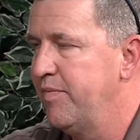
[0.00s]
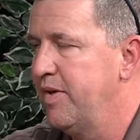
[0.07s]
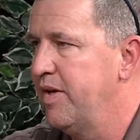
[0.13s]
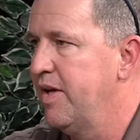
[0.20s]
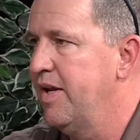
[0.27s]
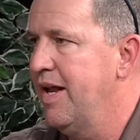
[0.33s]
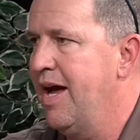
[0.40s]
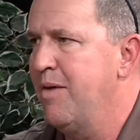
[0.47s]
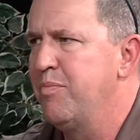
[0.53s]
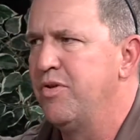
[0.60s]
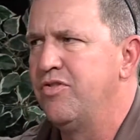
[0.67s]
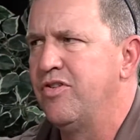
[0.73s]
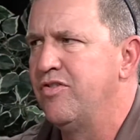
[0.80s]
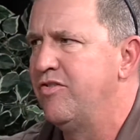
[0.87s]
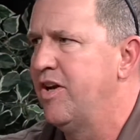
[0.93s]
it
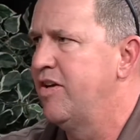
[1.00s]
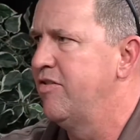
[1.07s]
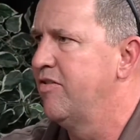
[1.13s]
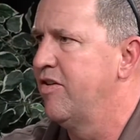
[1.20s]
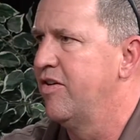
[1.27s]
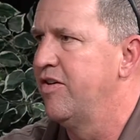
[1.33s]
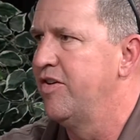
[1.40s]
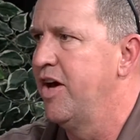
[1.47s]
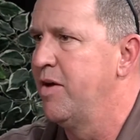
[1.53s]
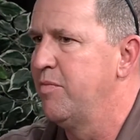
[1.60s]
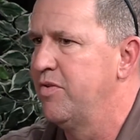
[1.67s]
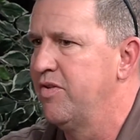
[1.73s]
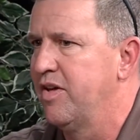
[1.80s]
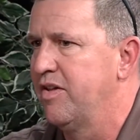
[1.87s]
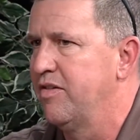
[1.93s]
happens and changes on a dime.
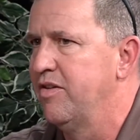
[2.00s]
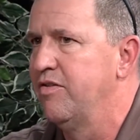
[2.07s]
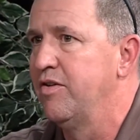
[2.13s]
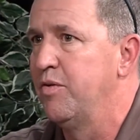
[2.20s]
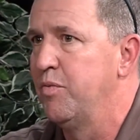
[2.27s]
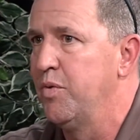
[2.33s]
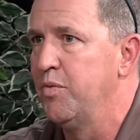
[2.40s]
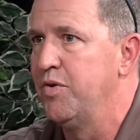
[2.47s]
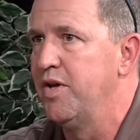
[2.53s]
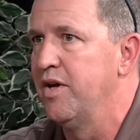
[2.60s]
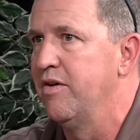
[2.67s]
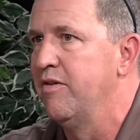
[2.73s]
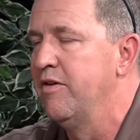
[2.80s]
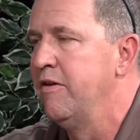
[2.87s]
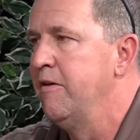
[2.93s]
It's like literally we were
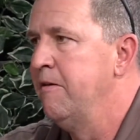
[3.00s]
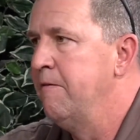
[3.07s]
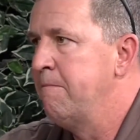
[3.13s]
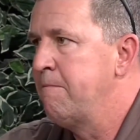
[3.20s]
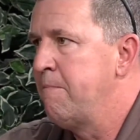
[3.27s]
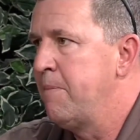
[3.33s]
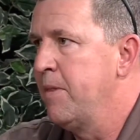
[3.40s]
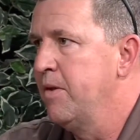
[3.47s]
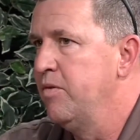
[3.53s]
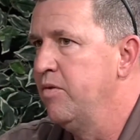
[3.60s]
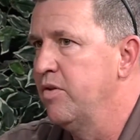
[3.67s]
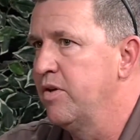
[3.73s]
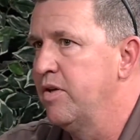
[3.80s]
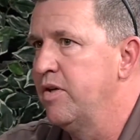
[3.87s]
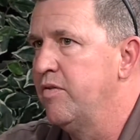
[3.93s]
down
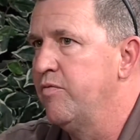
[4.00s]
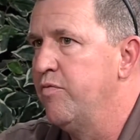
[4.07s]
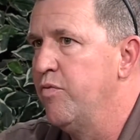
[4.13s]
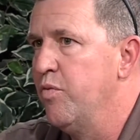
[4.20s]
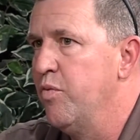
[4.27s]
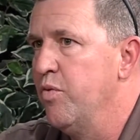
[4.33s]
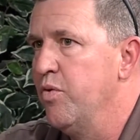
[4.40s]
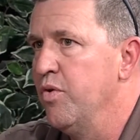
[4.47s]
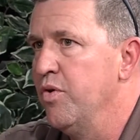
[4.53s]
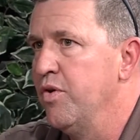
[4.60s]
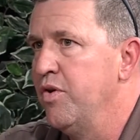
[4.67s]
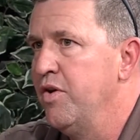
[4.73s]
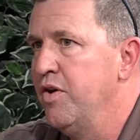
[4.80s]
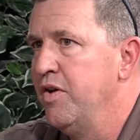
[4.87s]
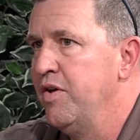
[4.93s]
looking
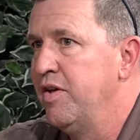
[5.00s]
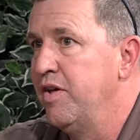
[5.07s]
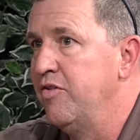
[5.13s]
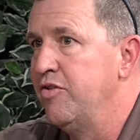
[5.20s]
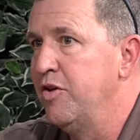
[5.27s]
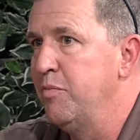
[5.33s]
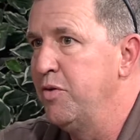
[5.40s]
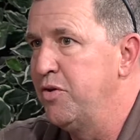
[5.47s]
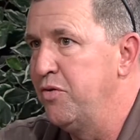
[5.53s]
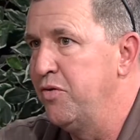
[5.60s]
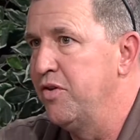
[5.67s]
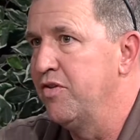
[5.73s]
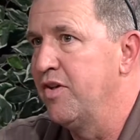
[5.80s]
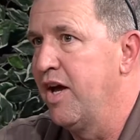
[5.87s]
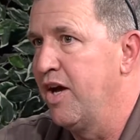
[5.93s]
for in Sibicu
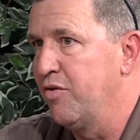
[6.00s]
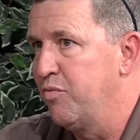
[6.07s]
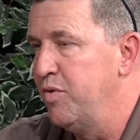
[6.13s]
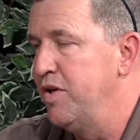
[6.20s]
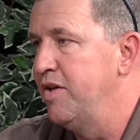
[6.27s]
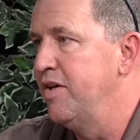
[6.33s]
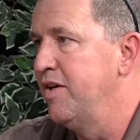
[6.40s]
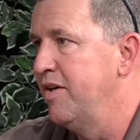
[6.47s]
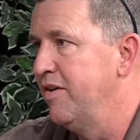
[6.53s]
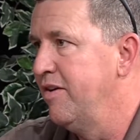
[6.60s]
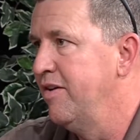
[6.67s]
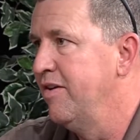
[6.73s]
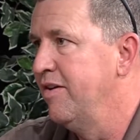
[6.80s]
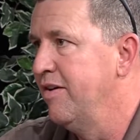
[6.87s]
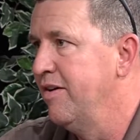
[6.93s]
this last weekend
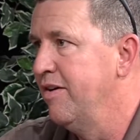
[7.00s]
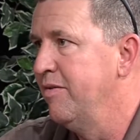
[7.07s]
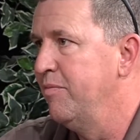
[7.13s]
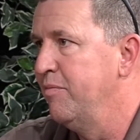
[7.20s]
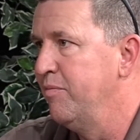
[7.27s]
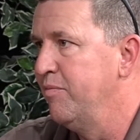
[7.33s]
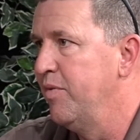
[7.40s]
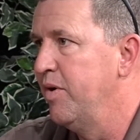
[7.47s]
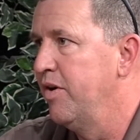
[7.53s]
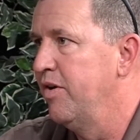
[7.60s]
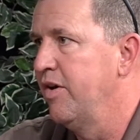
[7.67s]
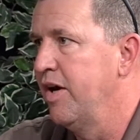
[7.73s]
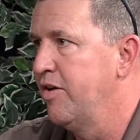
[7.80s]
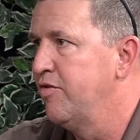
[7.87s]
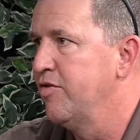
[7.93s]
on a
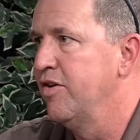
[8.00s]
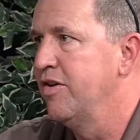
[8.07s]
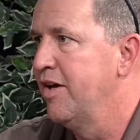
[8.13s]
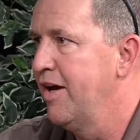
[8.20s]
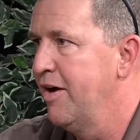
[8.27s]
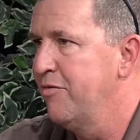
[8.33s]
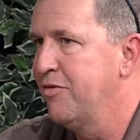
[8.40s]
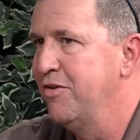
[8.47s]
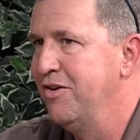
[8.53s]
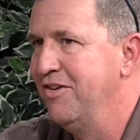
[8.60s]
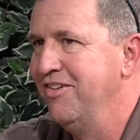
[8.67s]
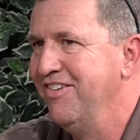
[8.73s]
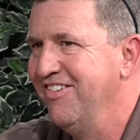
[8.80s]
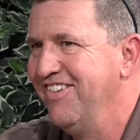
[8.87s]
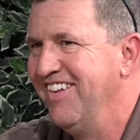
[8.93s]
nice Sunday
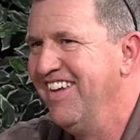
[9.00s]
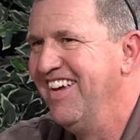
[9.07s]
afternoon.